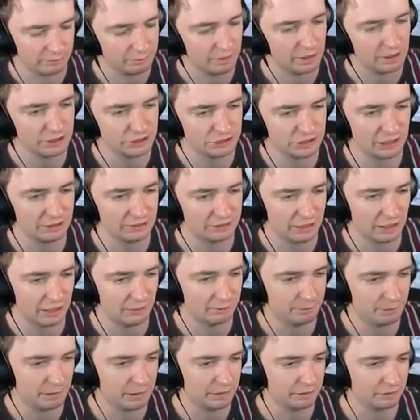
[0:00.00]
Punish that
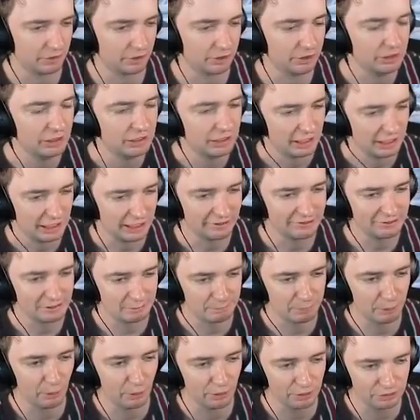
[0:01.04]
down B though. It's
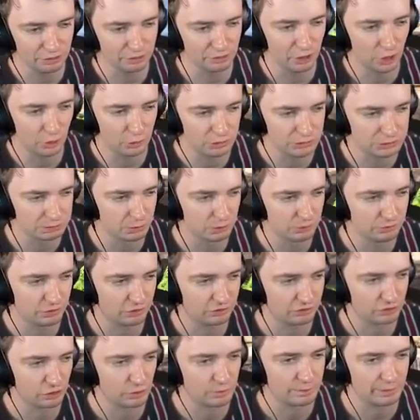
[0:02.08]
important to know which moves are
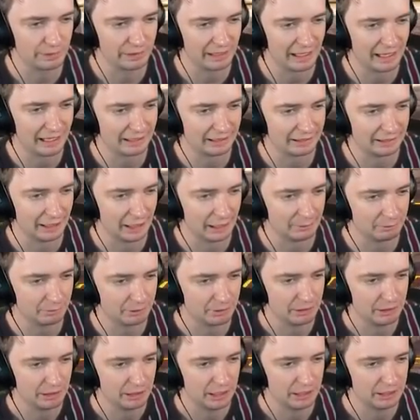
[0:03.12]
super laggy. Like
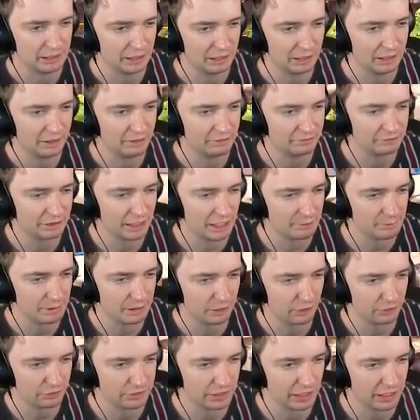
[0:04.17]
in the last game, I
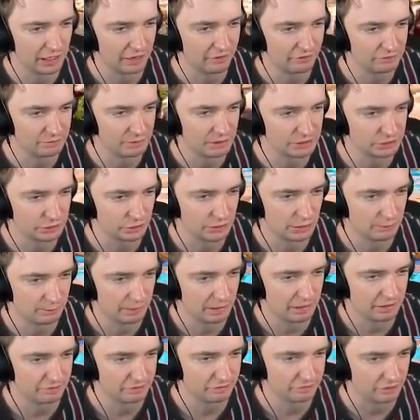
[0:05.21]
got that F smash on the
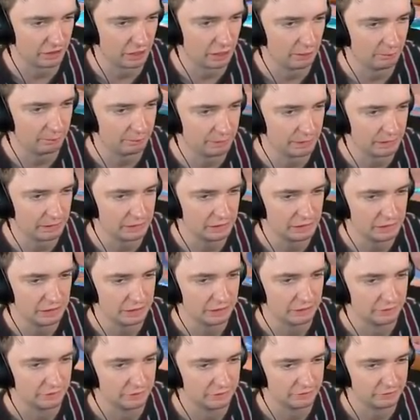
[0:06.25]
Bowser's up B.
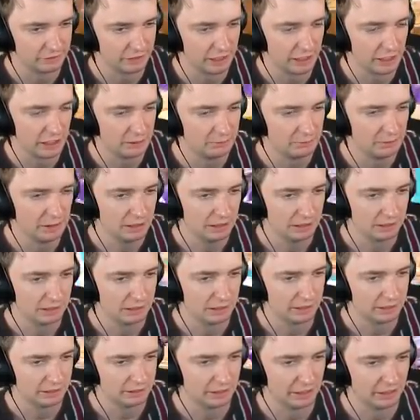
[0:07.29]
This game,
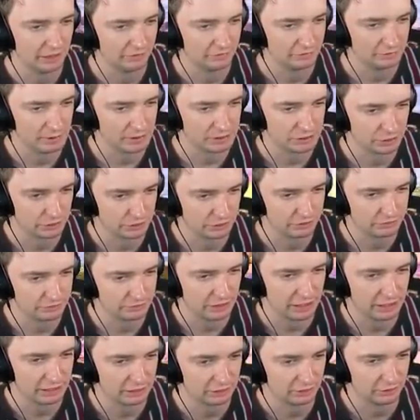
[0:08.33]
getting the F smash on the
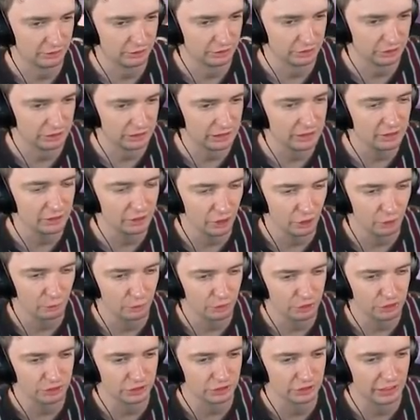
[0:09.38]
Cyclone. You need to know
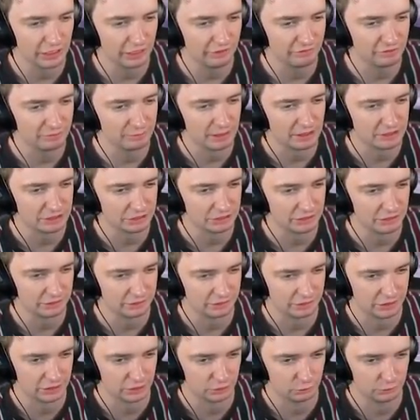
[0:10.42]
what you can F smash and get
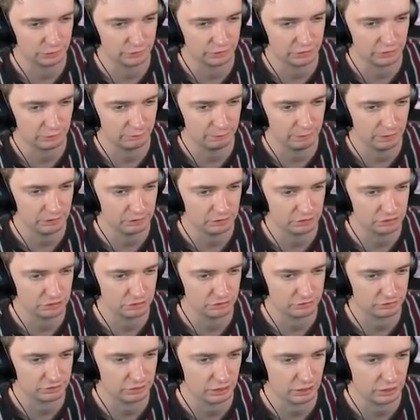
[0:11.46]
the kill with compared to
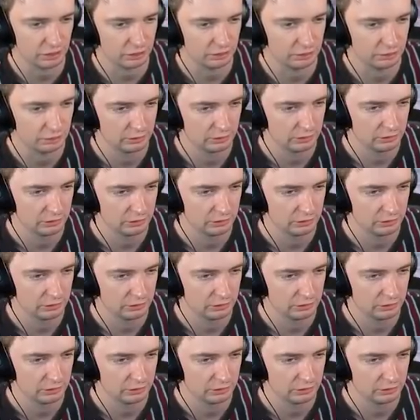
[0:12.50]
just, uh...